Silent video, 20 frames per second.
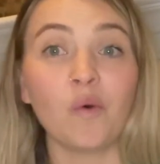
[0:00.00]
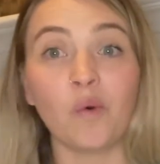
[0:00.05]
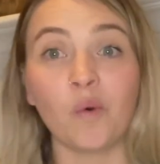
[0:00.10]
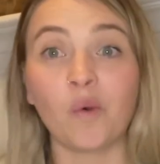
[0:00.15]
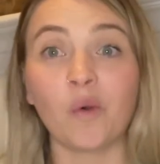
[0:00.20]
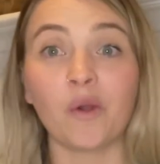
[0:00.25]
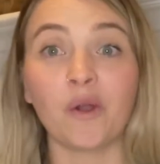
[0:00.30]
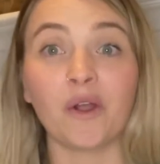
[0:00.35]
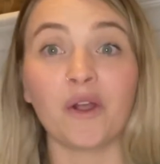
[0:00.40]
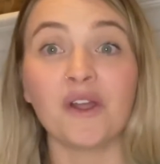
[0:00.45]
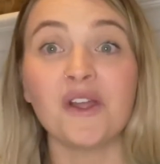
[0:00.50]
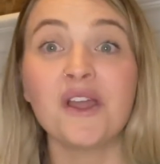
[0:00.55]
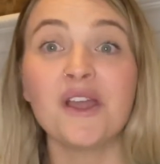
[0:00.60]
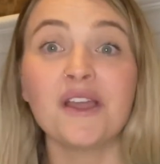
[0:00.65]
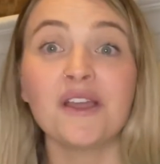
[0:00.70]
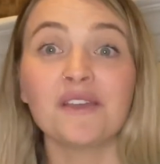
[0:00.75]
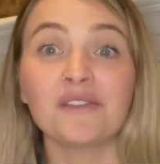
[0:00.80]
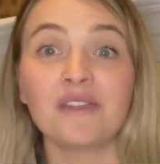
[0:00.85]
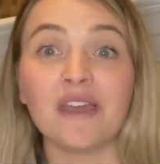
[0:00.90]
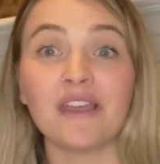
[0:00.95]
or
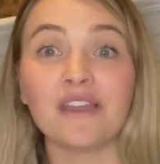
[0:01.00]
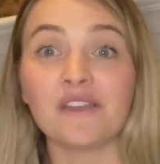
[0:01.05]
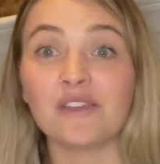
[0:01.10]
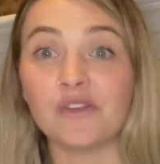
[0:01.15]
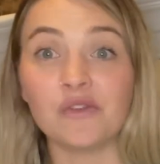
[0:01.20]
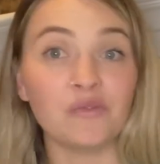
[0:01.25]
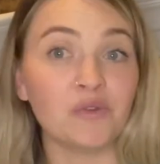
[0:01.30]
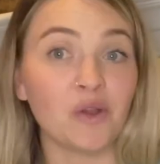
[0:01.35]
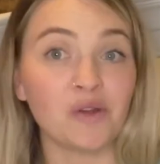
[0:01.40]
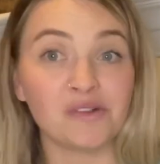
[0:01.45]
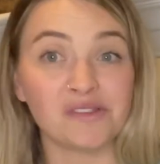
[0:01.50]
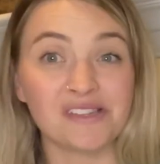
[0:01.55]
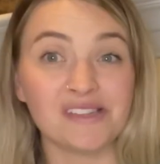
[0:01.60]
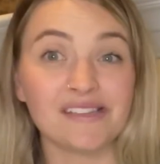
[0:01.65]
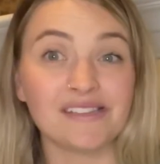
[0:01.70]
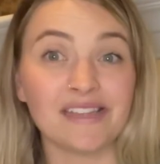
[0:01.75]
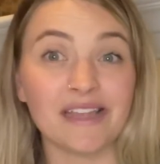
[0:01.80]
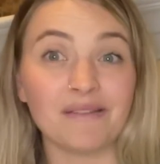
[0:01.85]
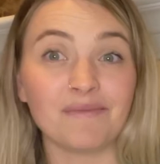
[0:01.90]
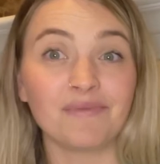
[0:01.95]
that you noticed the
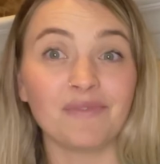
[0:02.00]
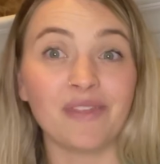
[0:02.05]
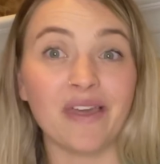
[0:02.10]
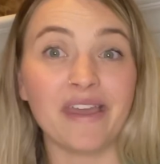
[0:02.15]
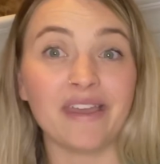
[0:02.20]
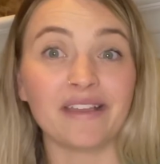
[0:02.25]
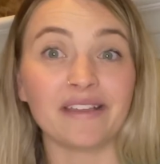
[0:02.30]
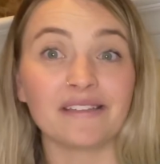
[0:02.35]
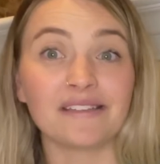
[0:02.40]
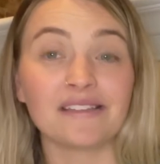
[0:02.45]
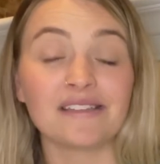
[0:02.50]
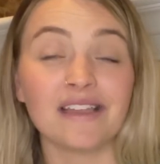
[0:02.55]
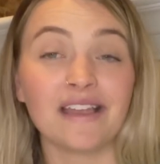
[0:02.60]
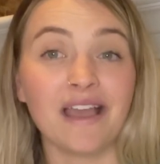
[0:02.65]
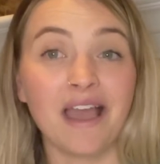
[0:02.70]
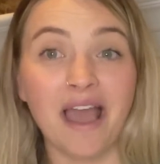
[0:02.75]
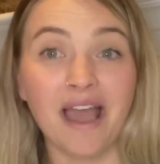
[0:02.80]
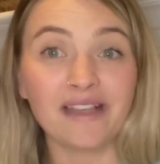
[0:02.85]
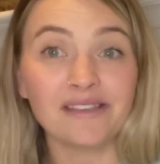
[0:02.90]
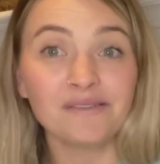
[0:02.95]
same things
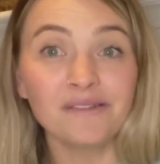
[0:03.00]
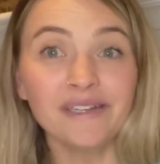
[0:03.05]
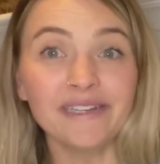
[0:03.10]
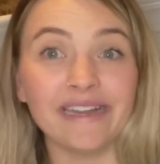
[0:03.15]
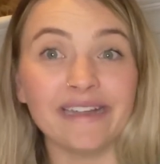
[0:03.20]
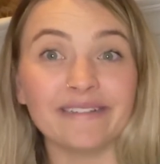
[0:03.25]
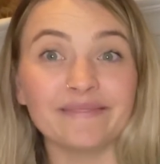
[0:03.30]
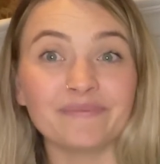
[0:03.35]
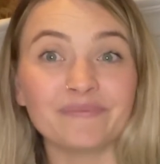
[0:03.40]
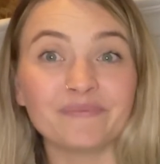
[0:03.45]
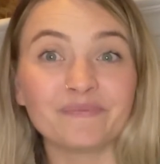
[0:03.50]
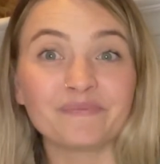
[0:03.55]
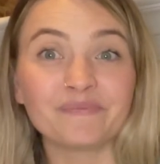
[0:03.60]
as we did.